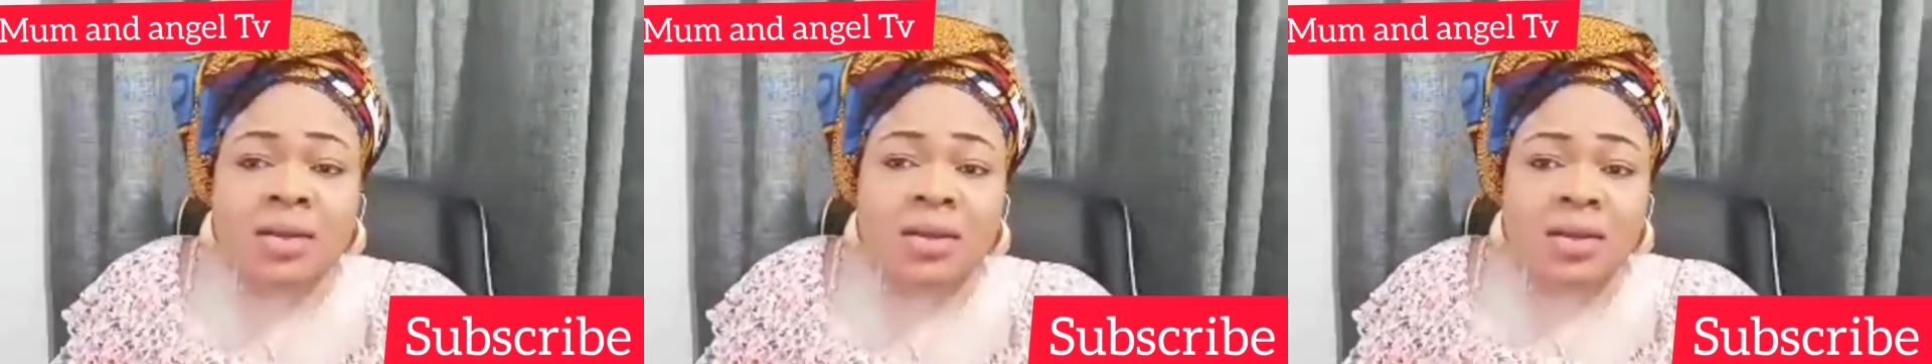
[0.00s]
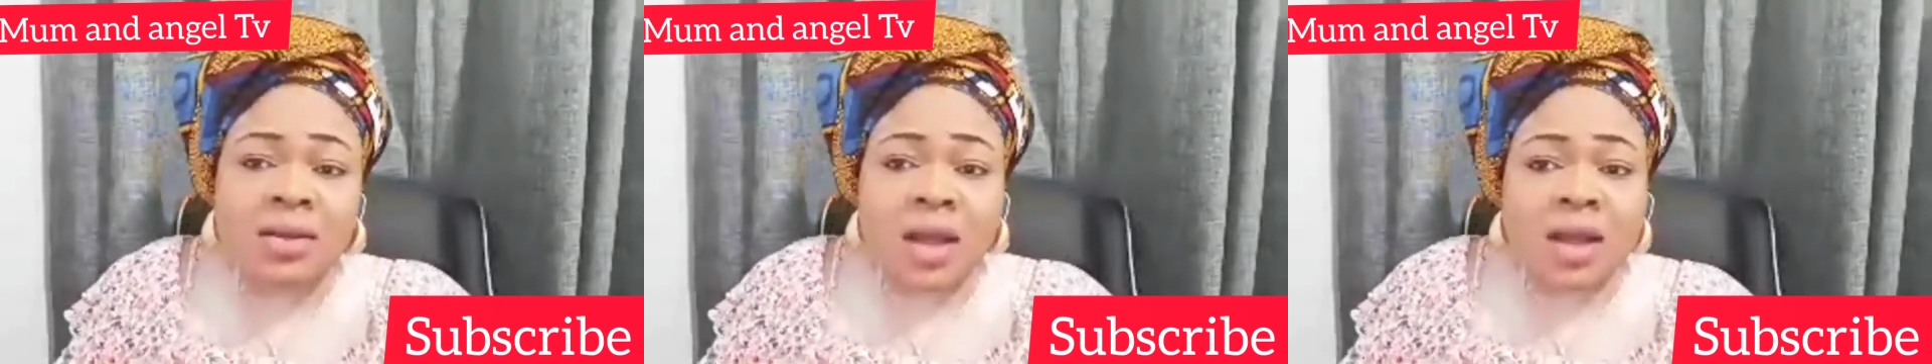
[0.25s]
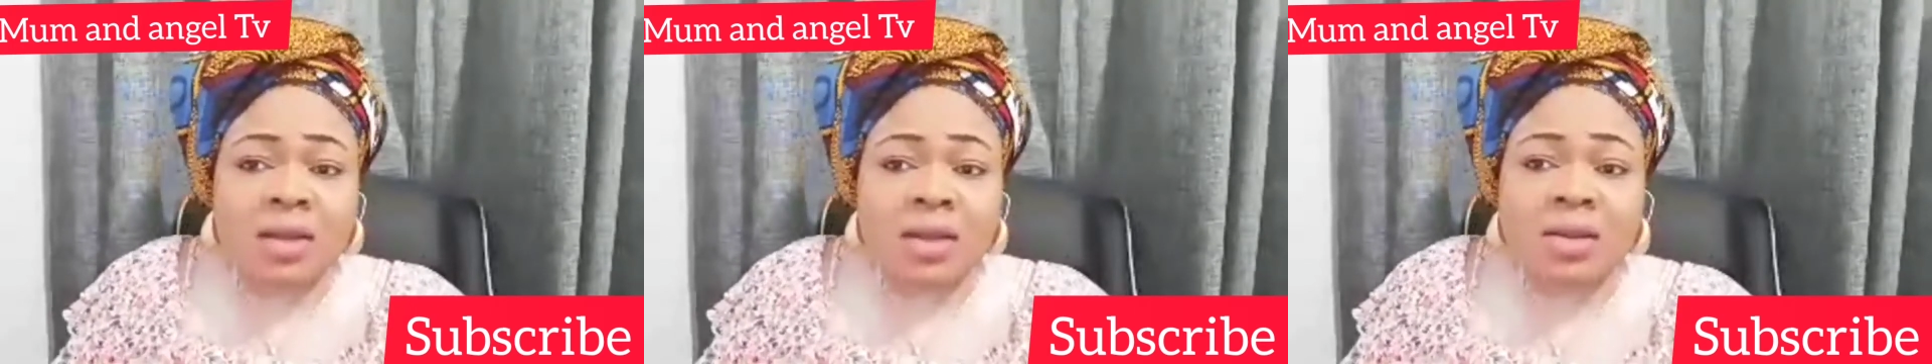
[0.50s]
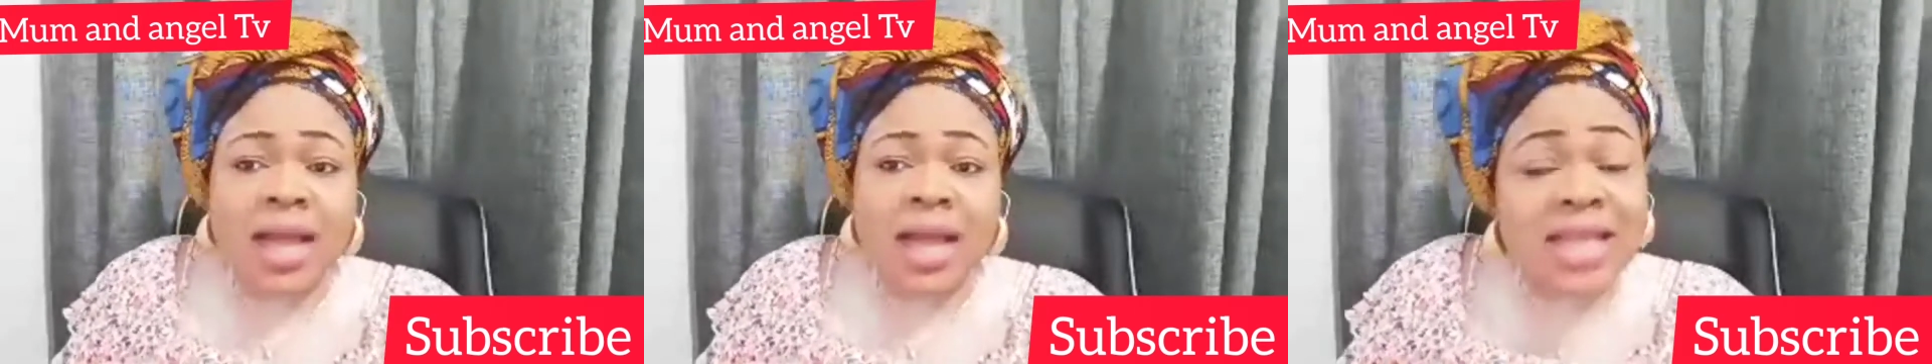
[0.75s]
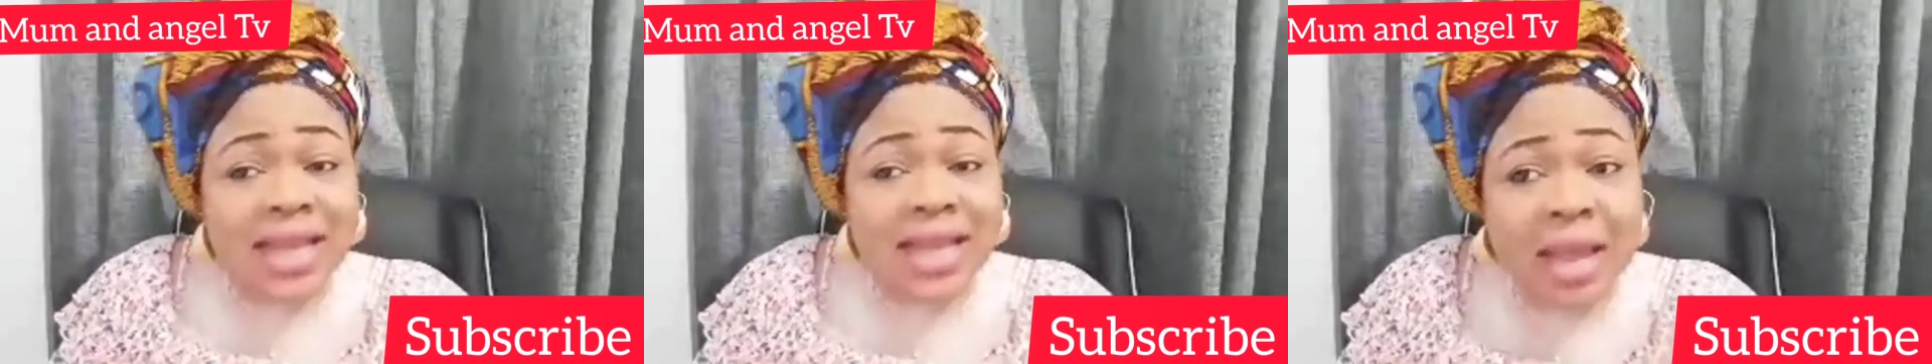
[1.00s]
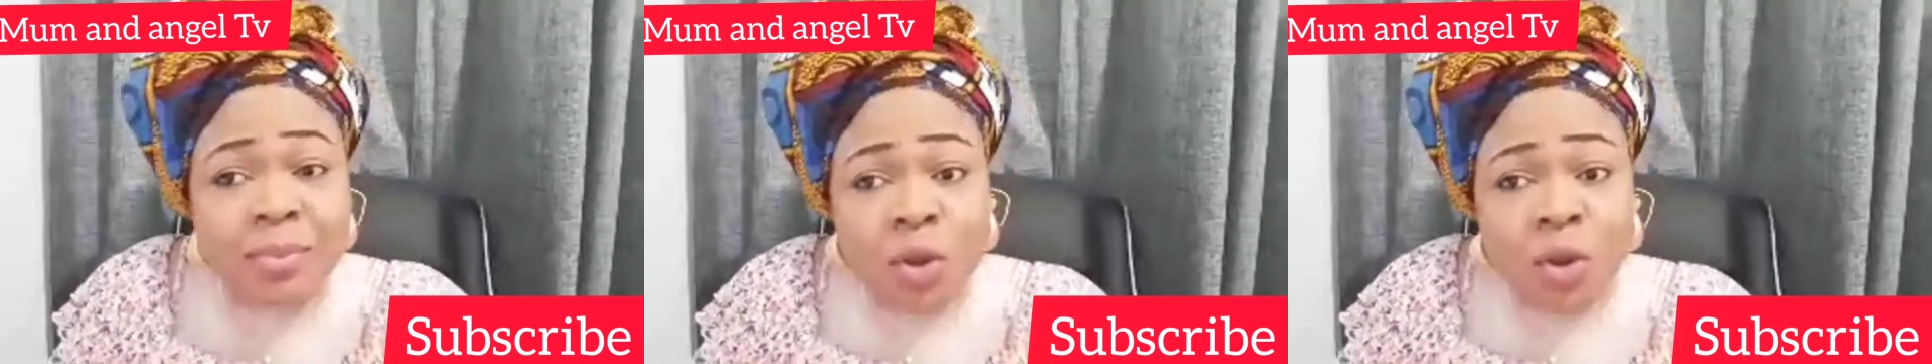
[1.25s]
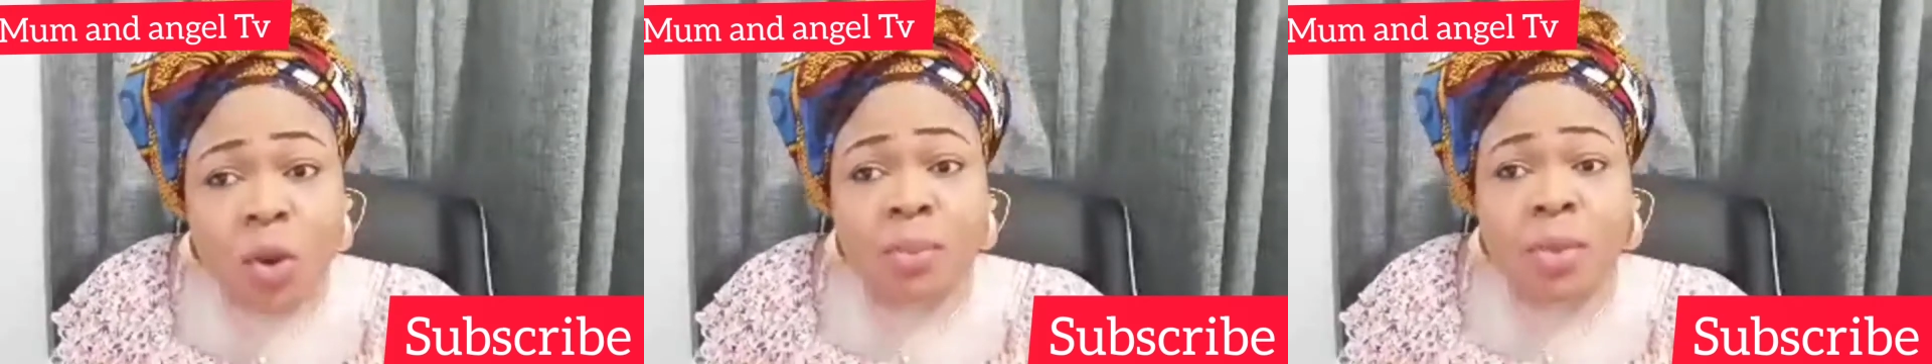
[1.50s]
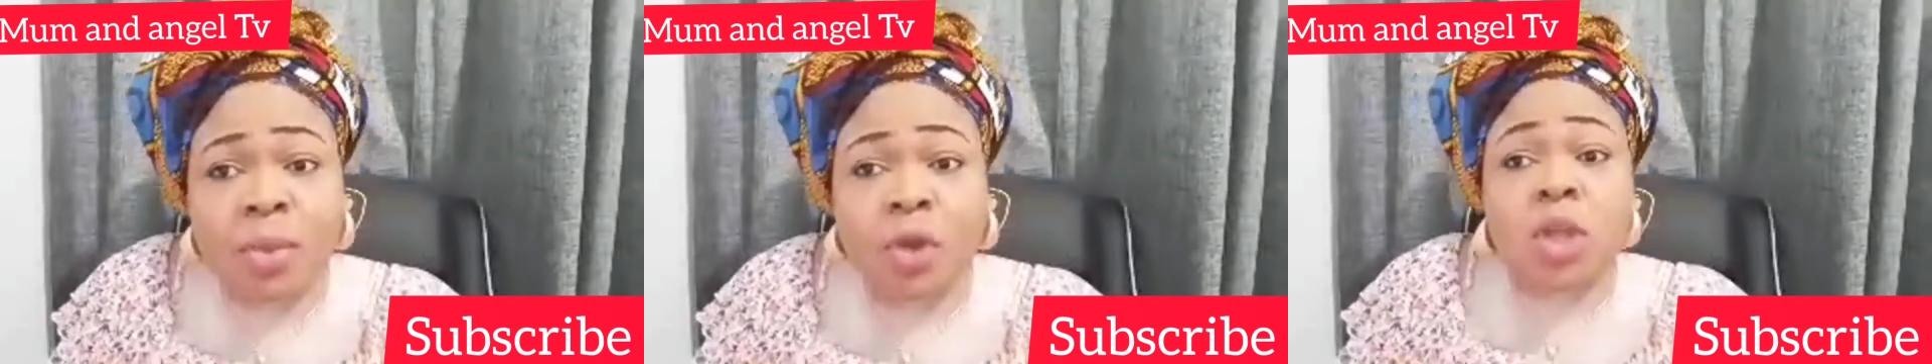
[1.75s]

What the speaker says: At again, you are most